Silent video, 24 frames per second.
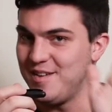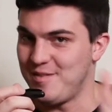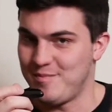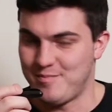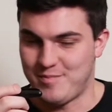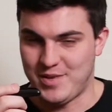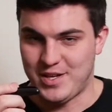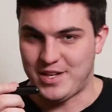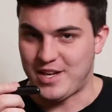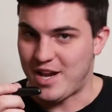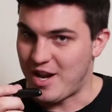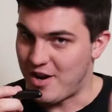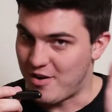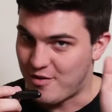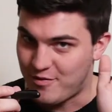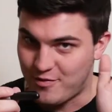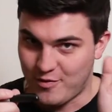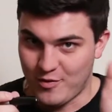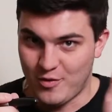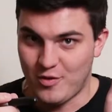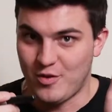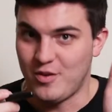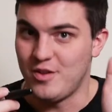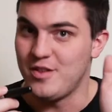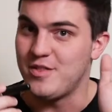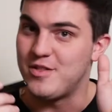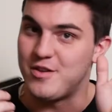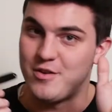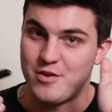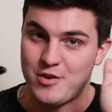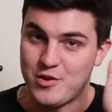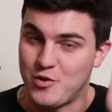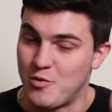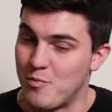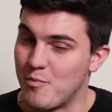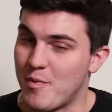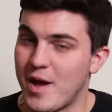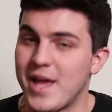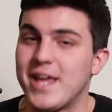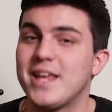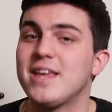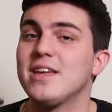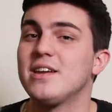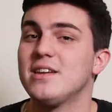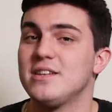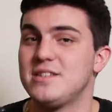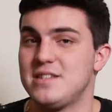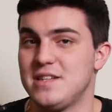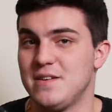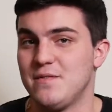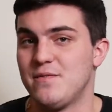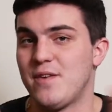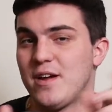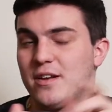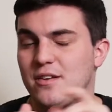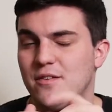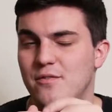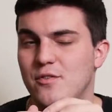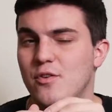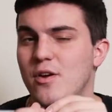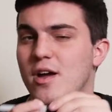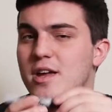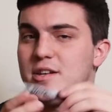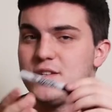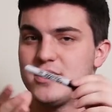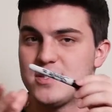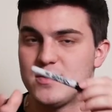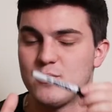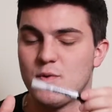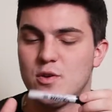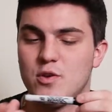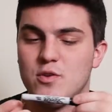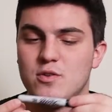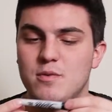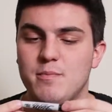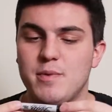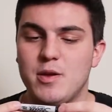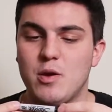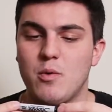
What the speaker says: be careful. You might get a defective unit. I just want you to be